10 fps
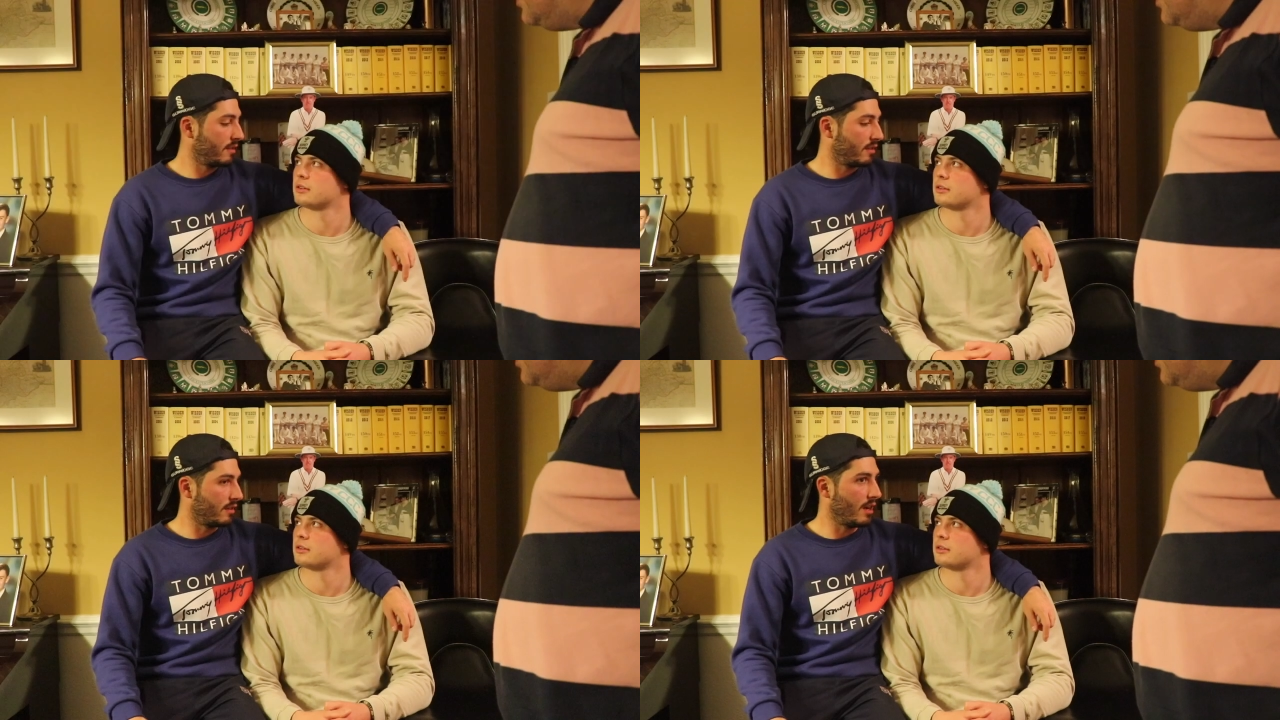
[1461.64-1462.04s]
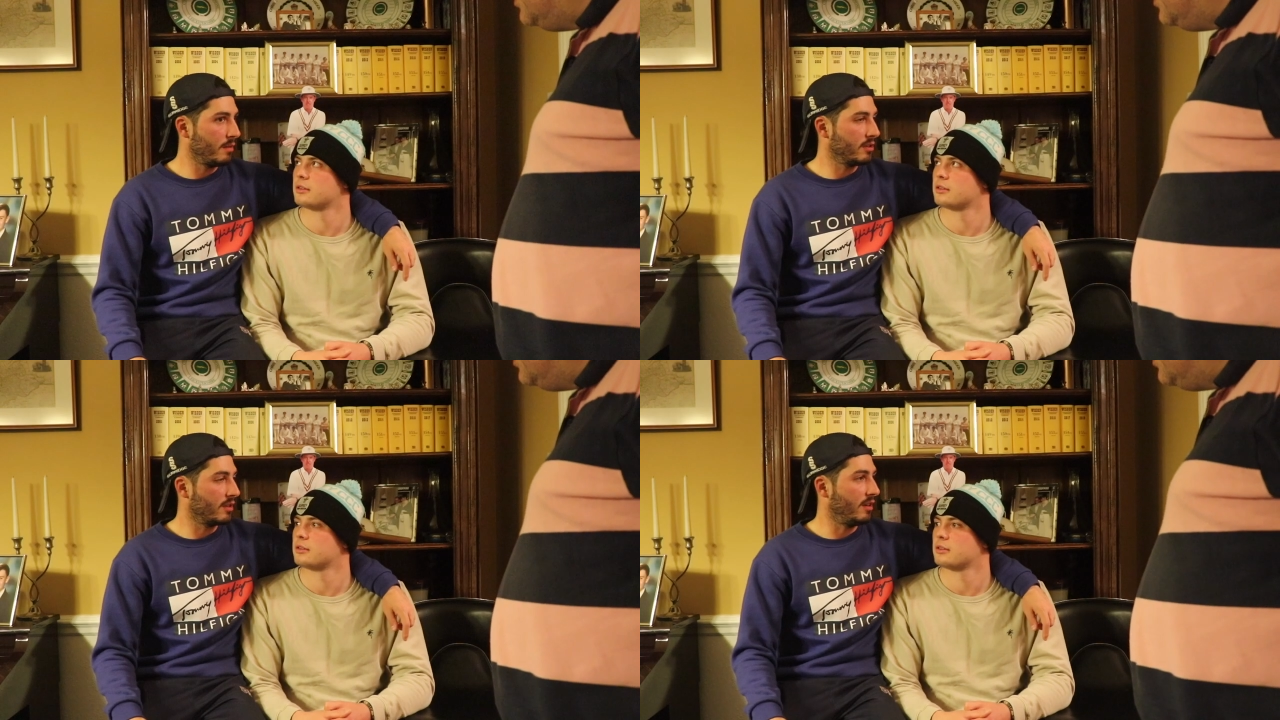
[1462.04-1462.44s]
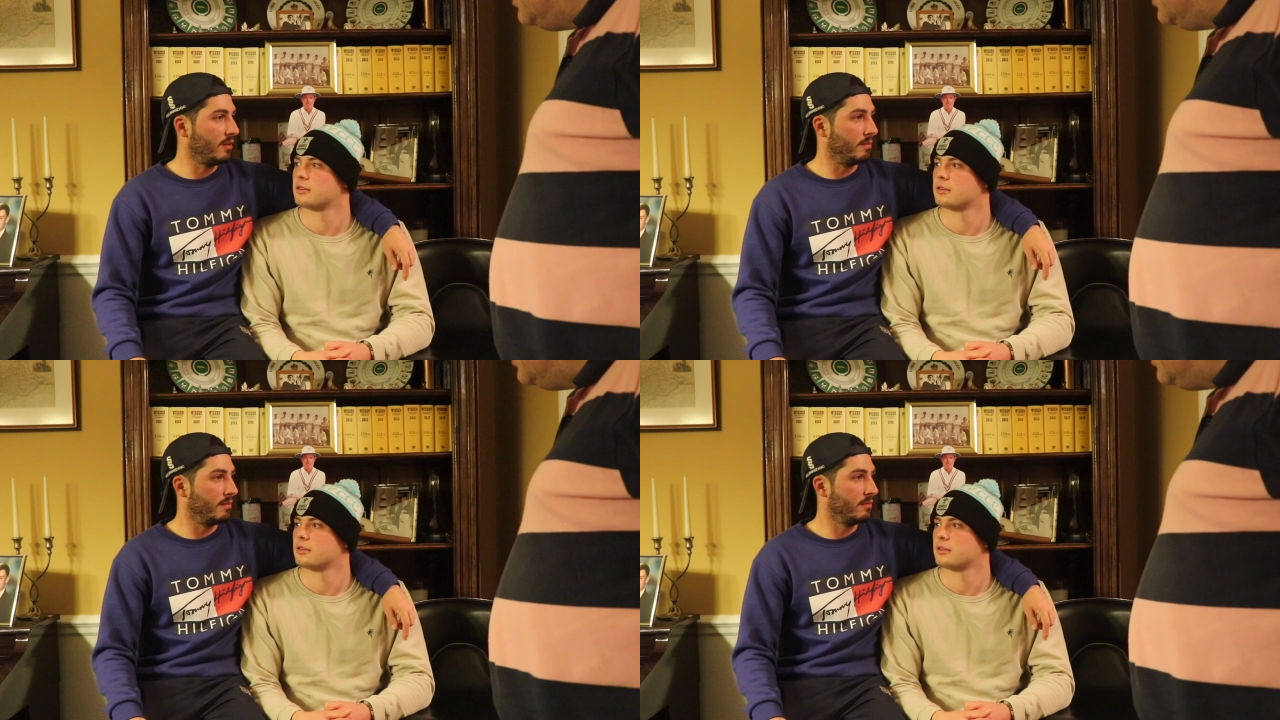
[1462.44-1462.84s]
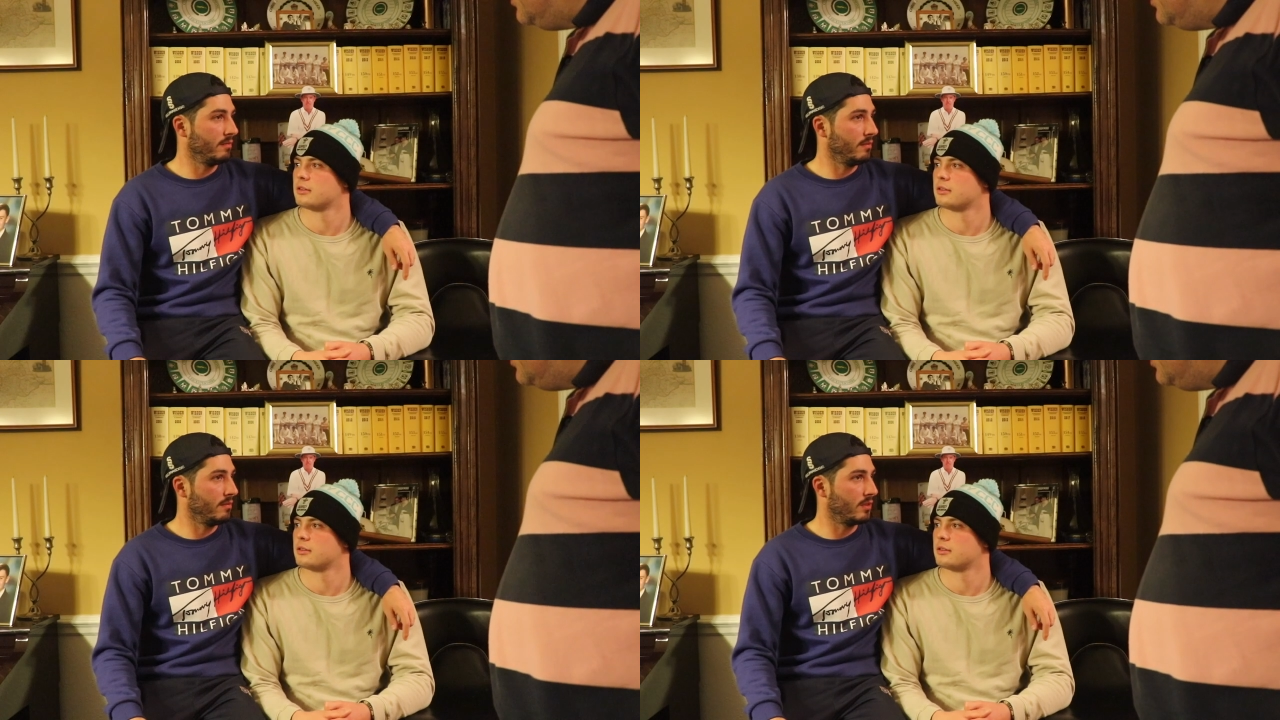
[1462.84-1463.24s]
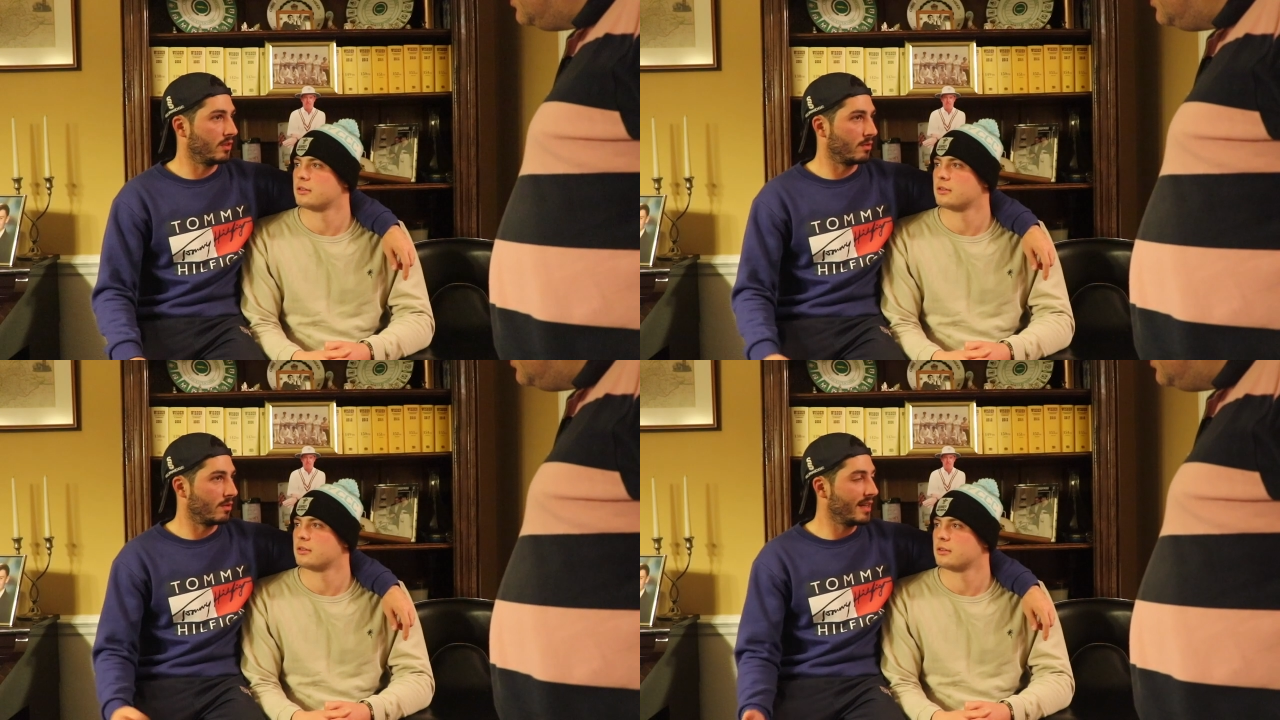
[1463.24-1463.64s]
Speaker 1: The time has come
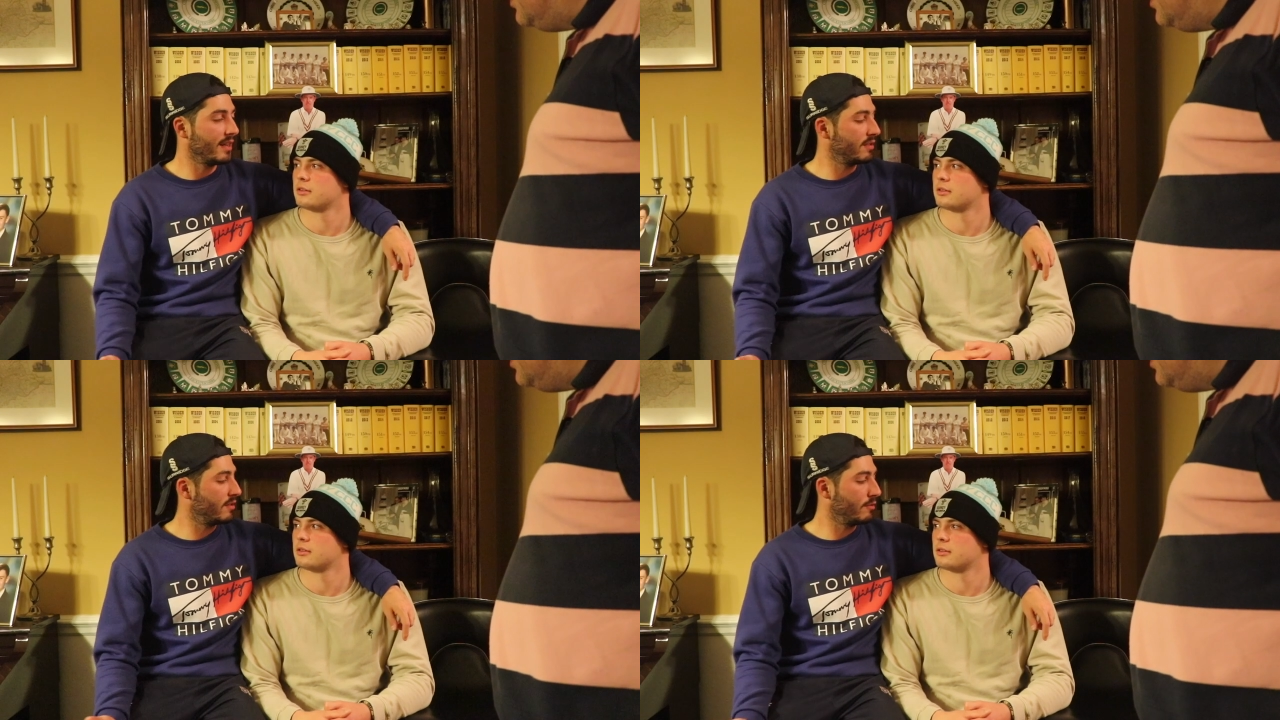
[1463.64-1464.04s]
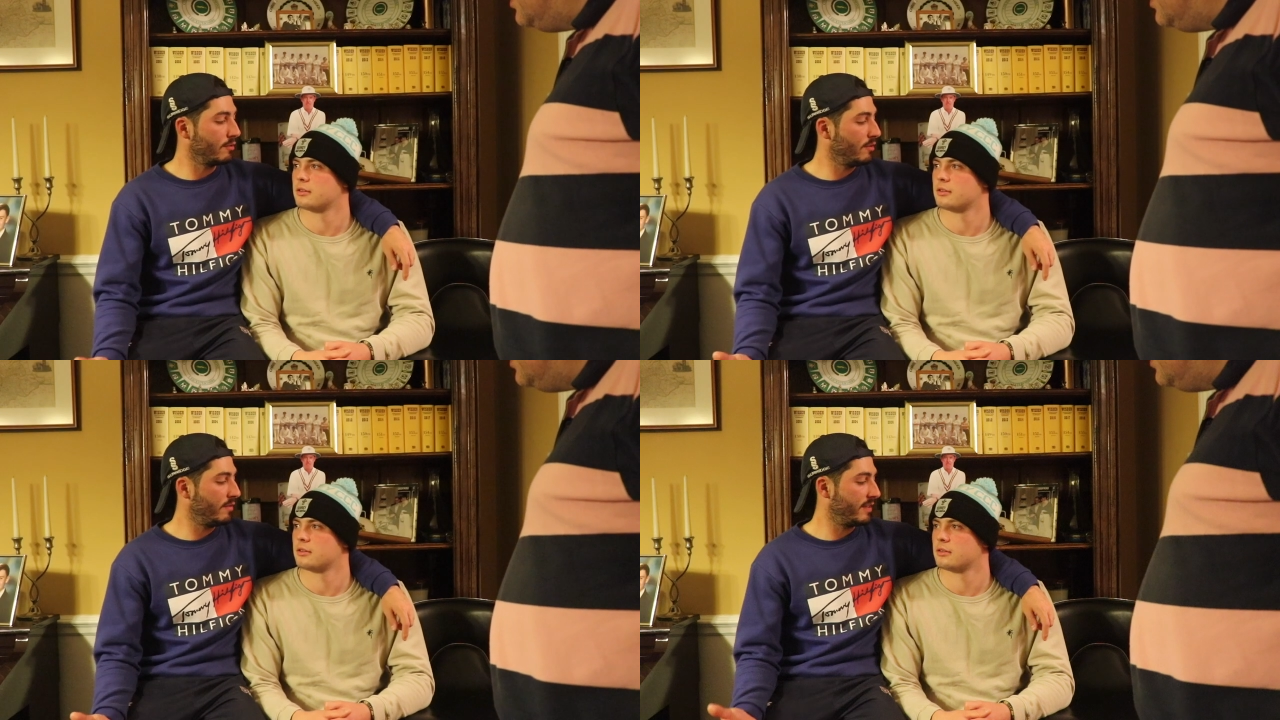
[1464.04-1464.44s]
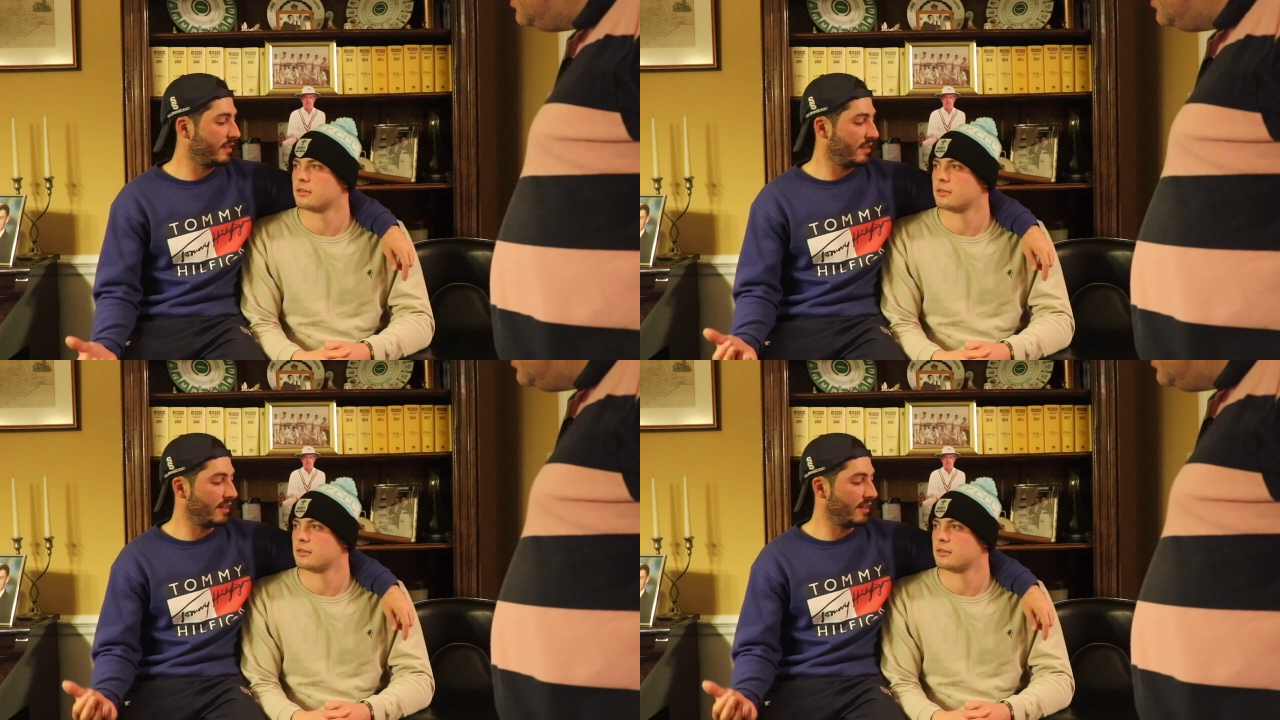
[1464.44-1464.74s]
to raise the roof and